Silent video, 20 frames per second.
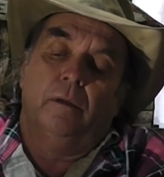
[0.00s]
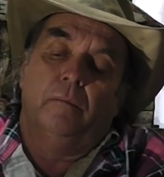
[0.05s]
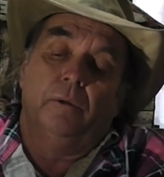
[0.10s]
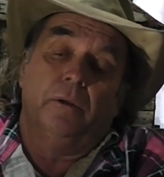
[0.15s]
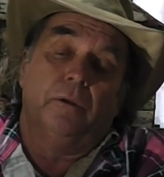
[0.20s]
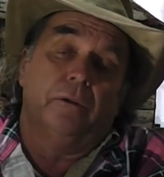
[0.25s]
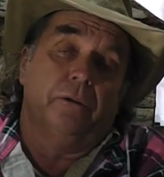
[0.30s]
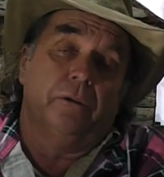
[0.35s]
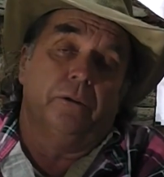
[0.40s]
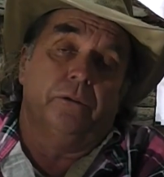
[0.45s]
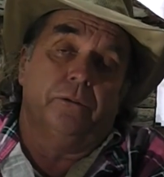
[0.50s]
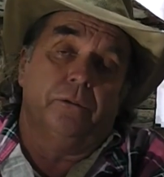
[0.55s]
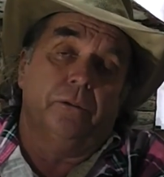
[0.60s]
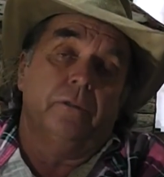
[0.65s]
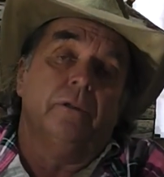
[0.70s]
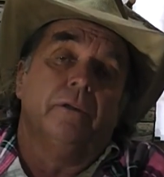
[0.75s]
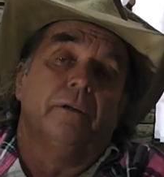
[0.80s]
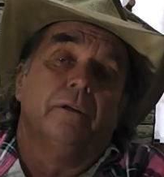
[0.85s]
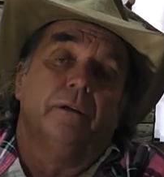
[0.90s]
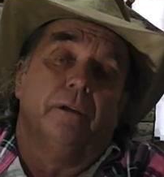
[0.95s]
because
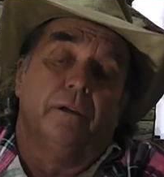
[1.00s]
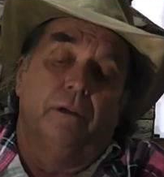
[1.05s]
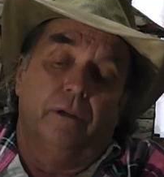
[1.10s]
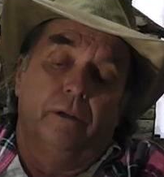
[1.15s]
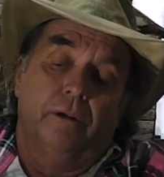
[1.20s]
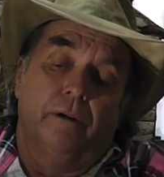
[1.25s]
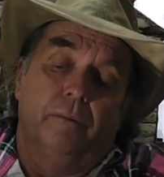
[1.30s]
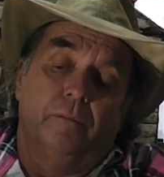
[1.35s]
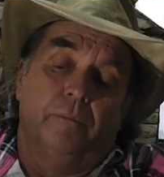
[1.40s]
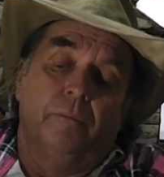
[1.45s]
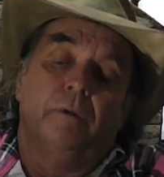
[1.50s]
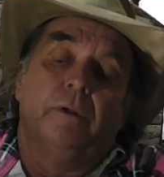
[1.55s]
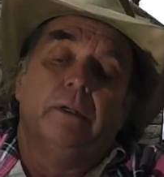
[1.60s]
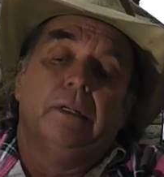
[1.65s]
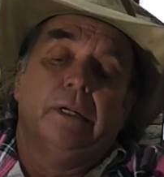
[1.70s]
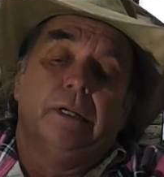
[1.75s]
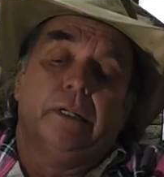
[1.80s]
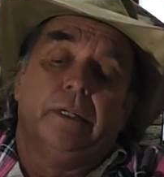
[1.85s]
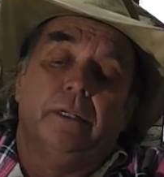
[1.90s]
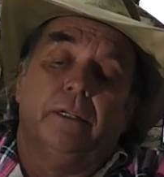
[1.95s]
I'm
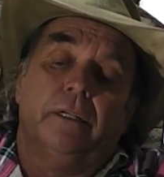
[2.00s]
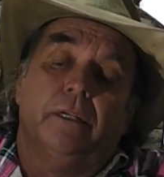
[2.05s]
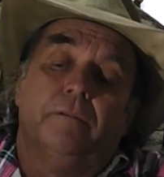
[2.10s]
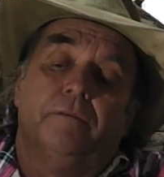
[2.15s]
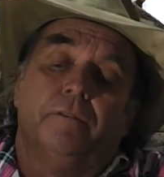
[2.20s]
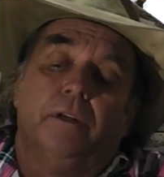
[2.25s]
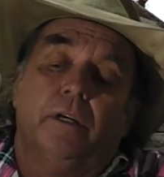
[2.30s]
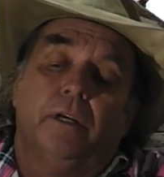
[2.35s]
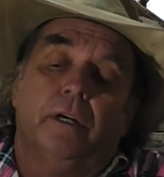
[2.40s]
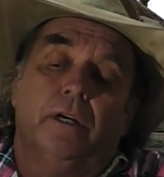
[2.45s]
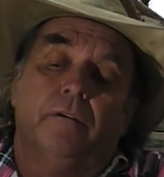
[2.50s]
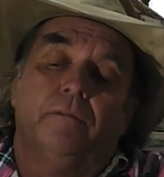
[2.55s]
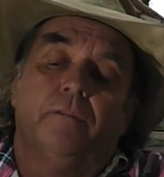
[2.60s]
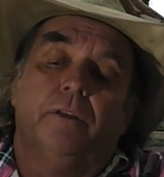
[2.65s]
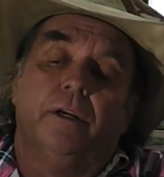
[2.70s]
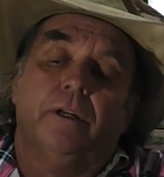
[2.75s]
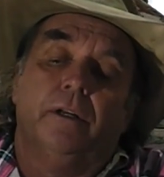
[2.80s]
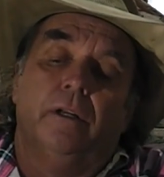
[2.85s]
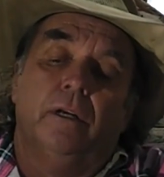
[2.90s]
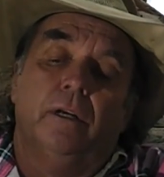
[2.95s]
lucky enough to have
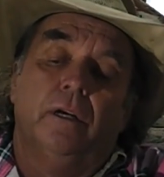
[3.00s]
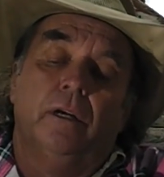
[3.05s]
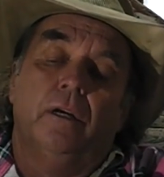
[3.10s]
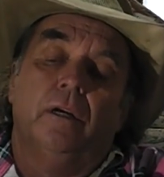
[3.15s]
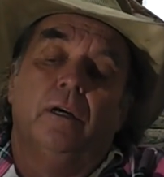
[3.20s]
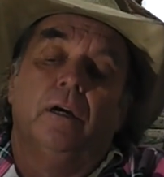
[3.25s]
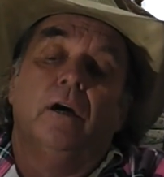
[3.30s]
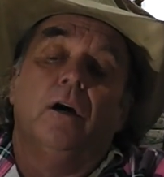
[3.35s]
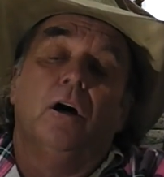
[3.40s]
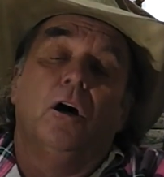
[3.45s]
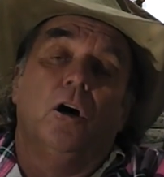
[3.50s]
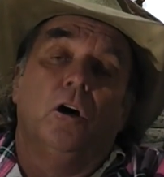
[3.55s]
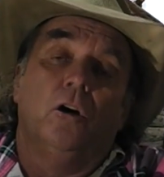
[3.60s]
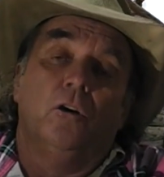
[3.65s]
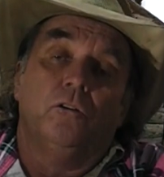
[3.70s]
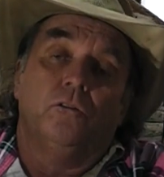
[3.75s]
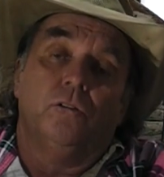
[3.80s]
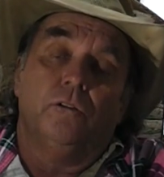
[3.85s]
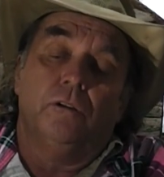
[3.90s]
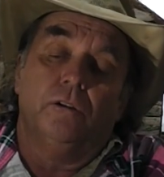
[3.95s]
that
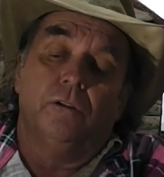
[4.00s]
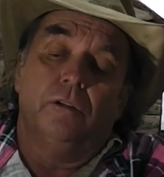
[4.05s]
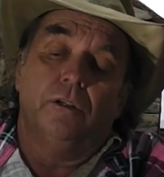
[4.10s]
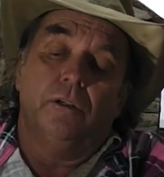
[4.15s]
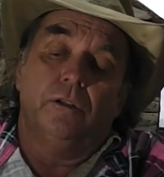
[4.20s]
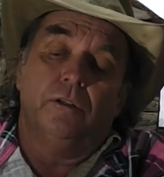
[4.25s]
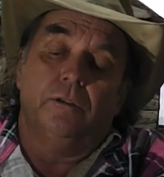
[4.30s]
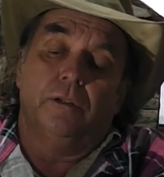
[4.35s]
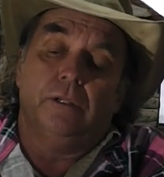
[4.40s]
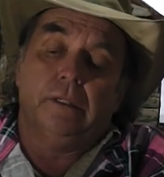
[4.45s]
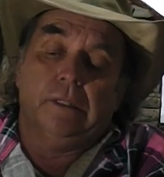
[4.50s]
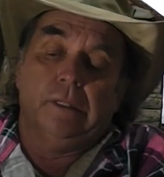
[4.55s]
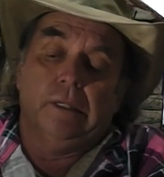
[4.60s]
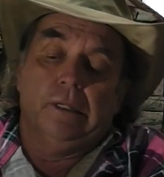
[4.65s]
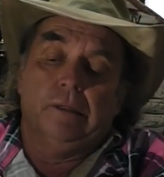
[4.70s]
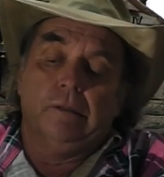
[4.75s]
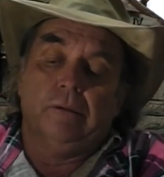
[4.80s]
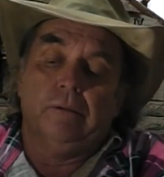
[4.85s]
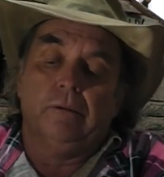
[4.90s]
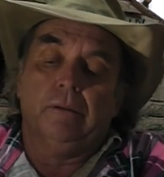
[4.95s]
OCD thing
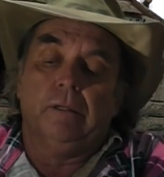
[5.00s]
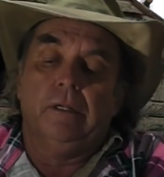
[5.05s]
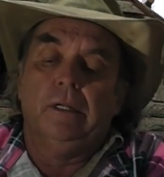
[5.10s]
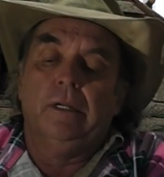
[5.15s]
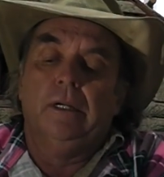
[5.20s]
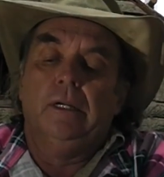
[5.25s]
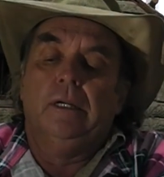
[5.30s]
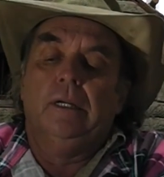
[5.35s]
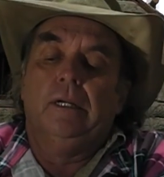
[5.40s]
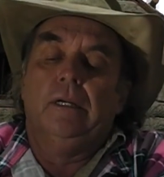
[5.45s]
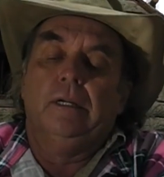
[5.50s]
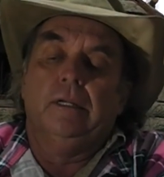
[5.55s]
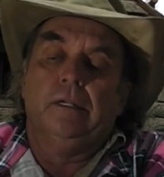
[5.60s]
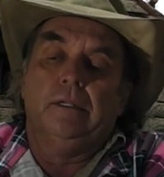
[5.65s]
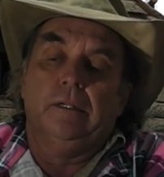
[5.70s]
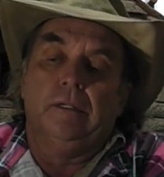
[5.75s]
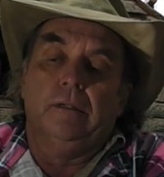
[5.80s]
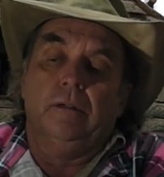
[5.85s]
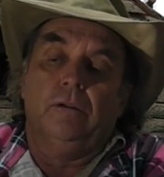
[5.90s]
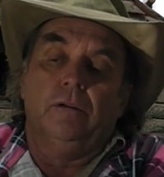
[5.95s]
going on,
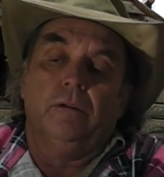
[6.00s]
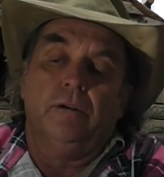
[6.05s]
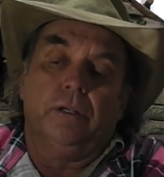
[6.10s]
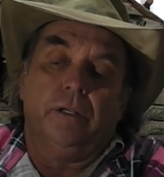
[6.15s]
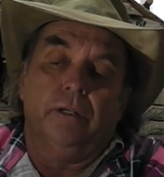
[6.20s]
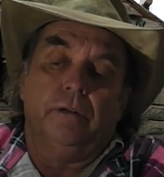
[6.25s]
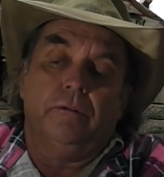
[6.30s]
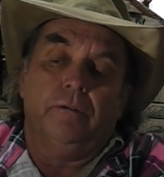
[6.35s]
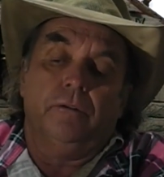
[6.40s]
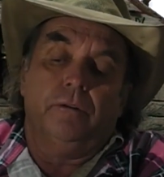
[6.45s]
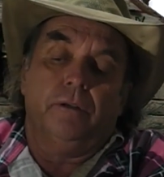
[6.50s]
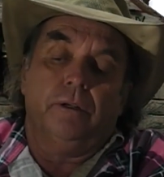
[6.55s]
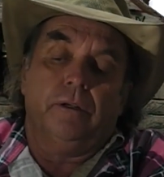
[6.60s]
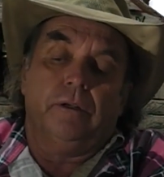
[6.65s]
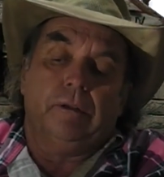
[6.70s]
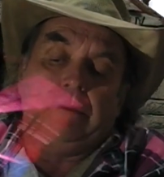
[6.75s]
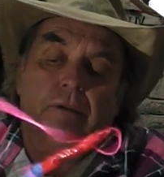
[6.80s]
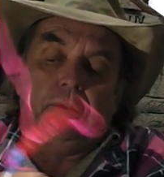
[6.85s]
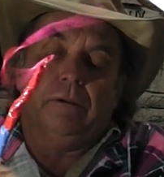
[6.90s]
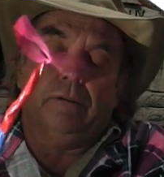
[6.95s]
so I like everything
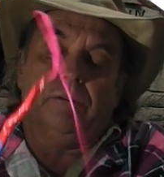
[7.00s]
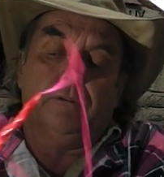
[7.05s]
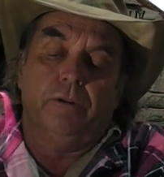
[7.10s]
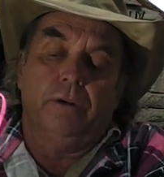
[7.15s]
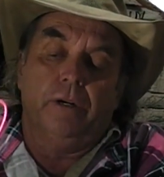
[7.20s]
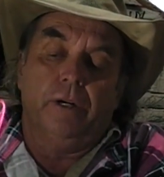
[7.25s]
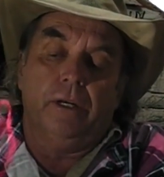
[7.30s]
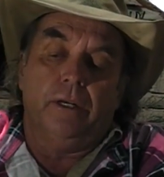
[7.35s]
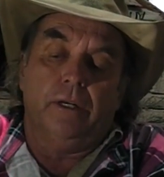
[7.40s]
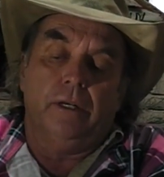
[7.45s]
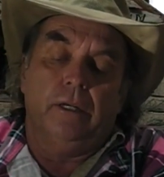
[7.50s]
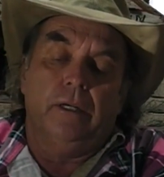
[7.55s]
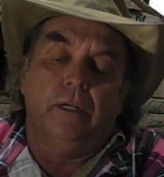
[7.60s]
straight